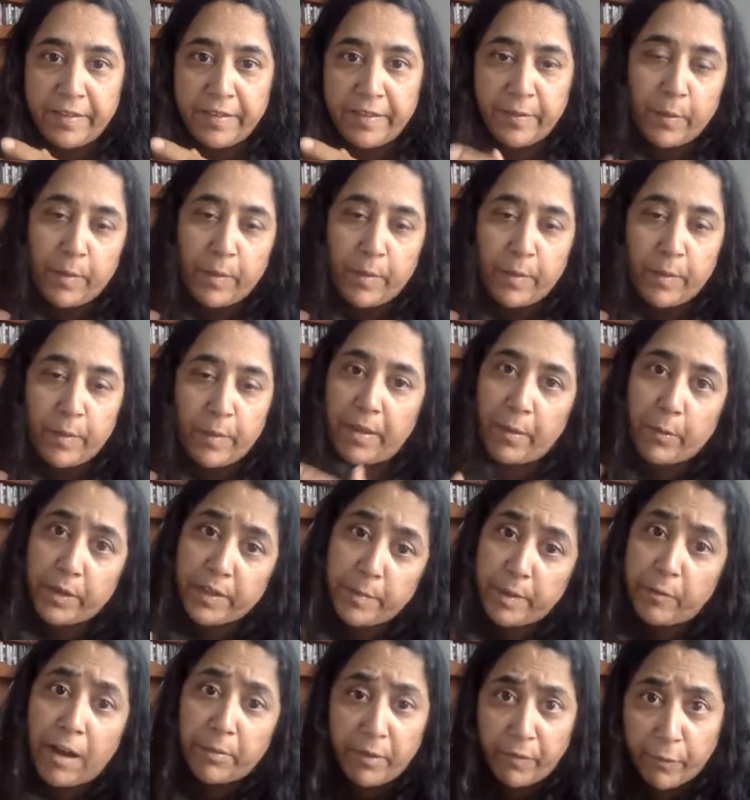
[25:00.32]
what my,
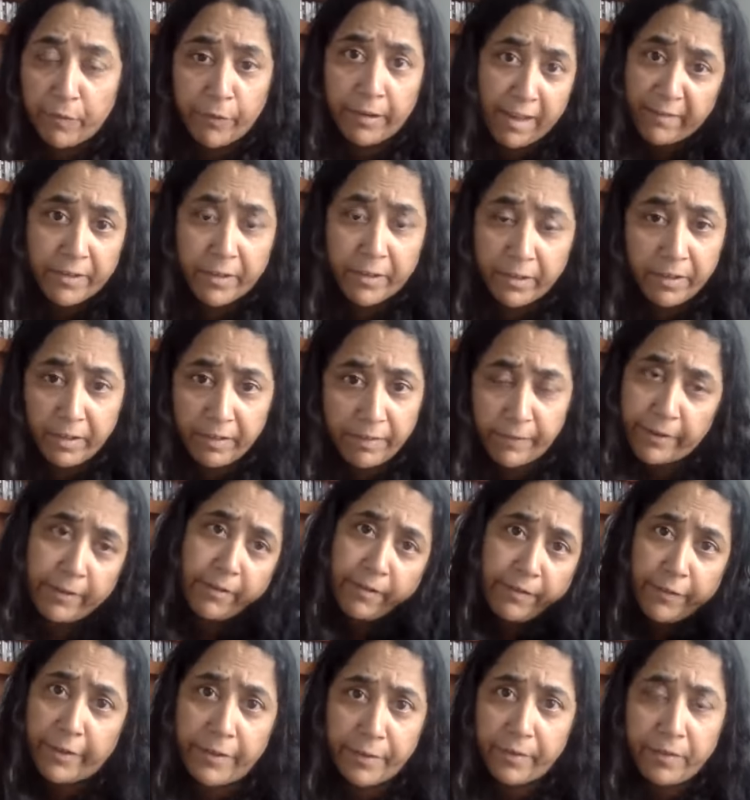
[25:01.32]

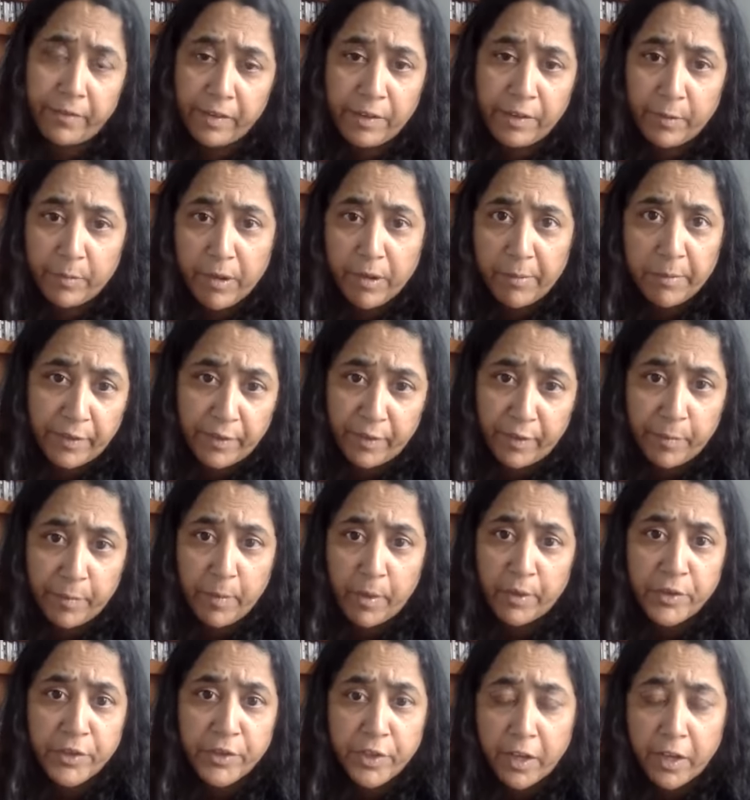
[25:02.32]
probably since I was a small
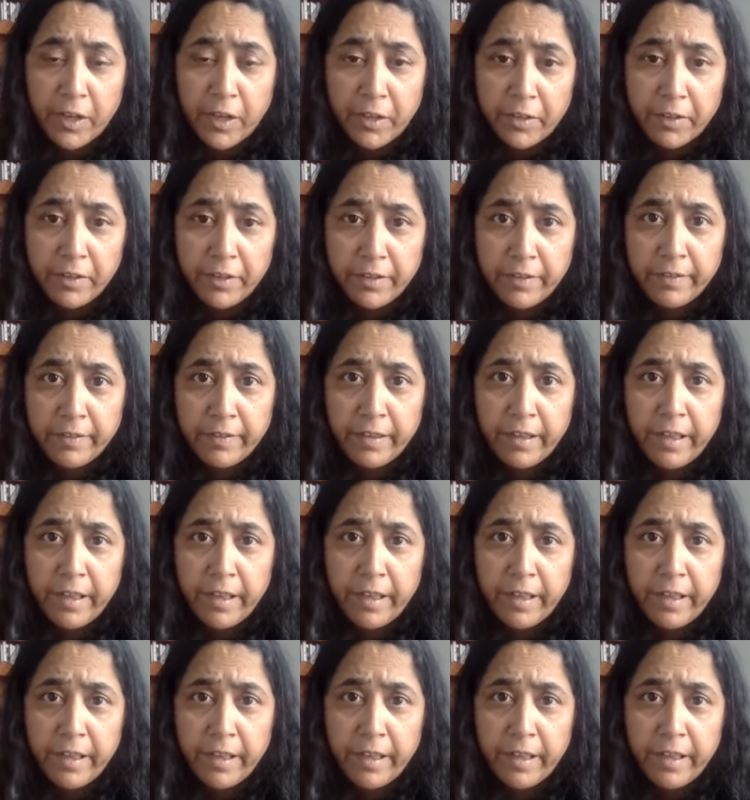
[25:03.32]
child, is